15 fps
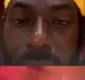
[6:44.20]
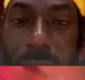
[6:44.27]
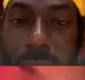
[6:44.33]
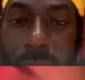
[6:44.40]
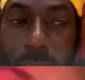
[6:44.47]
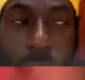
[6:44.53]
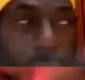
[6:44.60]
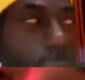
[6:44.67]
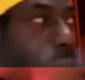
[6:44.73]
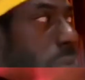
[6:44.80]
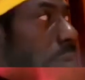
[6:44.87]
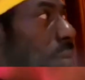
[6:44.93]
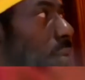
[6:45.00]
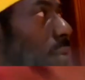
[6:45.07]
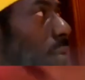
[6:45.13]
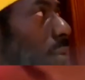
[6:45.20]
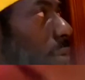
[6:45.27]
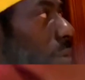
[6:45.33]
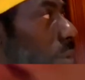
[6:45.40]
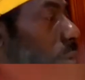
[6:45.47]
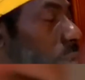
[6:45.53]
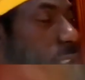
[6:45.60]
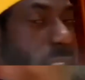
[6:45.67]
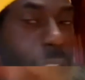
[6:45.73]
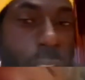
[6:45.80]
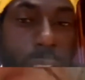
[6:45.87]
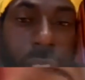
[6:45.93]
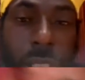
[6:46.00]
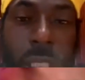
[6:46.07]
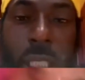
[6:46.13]
The reception is just
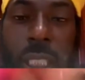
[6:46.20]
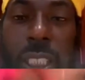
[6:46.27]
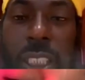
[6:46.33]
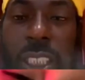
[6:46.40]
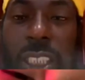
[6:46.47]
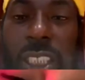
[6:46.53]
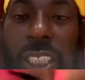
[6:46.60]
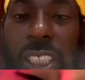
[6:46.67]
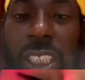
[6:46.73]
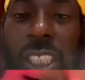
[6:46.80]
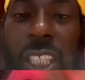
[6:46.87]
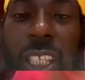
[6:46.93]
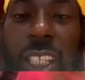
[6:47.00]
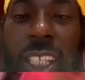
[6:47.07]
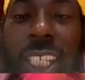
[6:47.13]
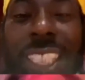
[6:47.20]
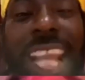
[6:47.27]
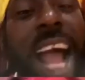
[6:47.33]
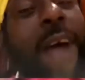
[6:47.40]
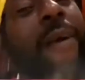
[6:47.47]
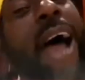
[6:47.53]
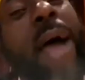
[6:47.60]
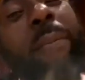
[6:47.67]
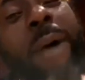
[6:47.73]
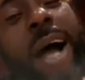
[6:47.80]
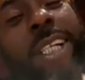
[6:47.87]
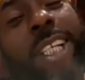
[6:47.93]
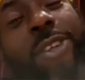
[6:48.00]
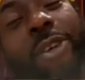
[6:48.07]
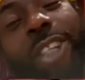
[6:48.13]
ridiculous. Can you hear me? It's all right, man. You
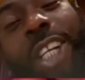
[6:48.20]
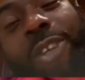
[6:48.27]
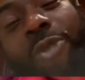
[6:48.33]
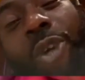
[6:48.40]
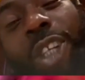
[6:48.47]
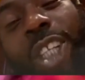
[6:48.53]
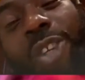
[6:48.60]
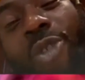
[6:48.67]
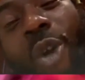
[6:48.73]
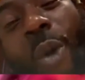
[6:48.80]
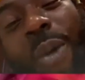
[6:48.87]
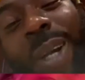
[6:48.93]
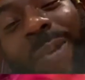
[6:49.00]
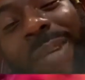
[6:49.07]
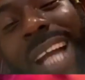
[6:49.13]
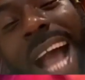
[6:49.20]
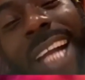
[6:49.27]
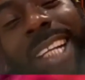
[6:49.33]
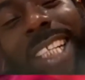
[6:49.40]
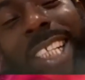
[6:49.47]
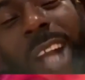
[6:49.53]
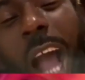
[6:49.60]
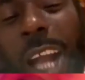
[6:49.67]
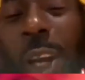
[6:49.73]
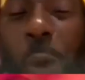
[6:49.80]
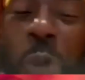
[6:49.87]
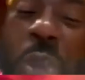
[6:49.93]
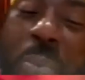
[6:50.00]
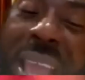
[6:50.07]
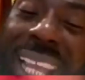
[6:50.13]
know, you know, you know, we, we got, you know, I know we
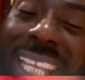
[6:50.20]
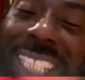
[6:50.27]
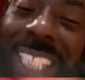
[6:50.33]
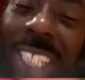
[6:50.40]
make it, you know.